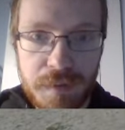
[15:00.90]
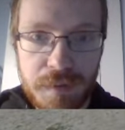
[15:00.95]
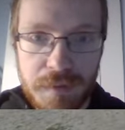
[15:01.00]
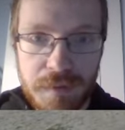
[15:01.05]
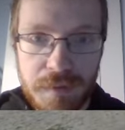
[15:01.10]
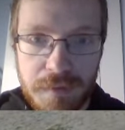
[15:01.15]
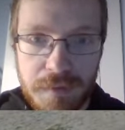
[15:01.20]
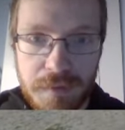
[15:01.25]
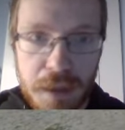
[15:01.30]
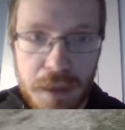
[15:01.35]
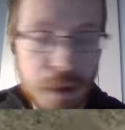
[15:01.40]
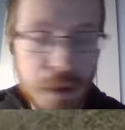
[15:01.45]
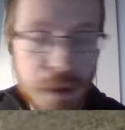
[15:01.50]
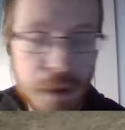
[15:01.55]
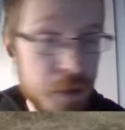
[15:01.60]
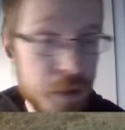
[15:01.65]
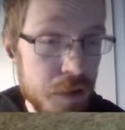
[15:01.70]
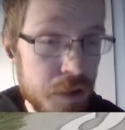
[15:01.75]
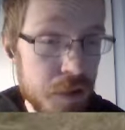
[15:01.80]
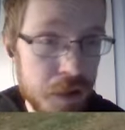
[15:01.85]
clues
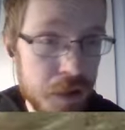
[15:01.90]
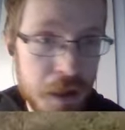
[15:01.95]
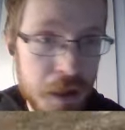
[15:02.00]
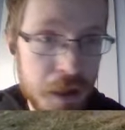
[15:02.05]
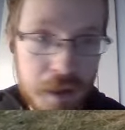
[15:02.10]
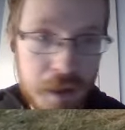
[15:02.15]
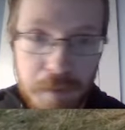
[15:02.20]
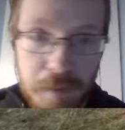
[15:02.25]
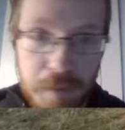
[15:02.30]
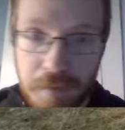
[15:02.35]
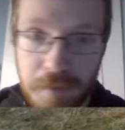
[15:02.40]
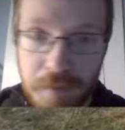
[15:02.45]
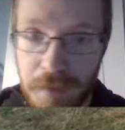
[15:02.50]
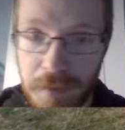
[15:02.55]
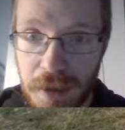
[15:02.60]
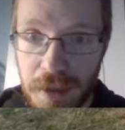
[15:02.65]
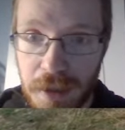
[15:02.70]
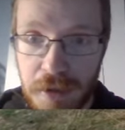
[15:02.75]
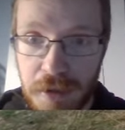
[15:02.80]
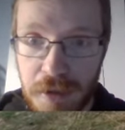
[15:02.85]
and
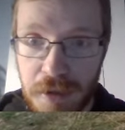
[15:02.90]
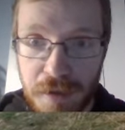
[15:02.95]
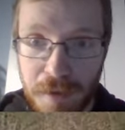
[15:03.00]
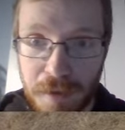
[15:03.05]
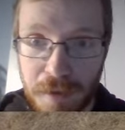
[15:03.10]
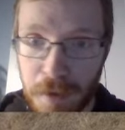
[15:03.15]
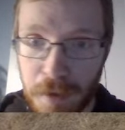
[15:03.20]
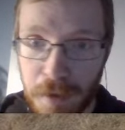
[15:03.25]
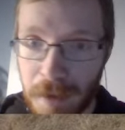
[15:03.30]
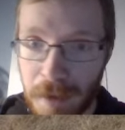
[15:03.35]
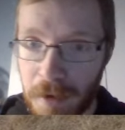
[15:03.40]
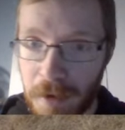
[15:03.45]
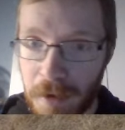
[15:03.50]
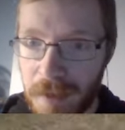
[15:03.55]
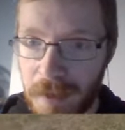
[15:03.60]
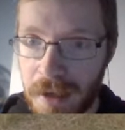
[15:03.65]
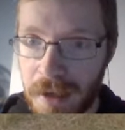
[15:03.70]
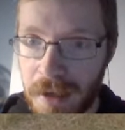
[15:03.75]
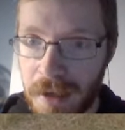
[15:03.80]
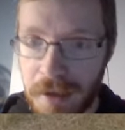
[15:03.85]
should have thought about Romania
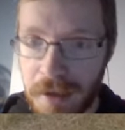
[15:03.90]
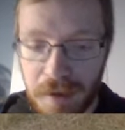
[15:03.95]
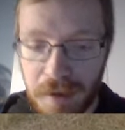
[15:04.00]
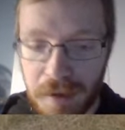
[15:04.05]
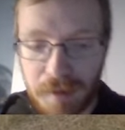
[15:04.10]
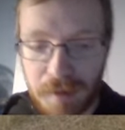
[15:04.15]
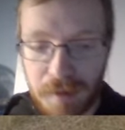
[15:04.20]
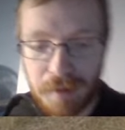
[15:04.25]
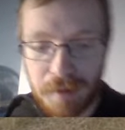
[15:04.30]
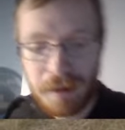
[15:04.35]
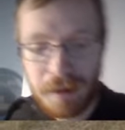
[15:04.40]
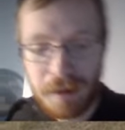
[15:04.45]
because yeah,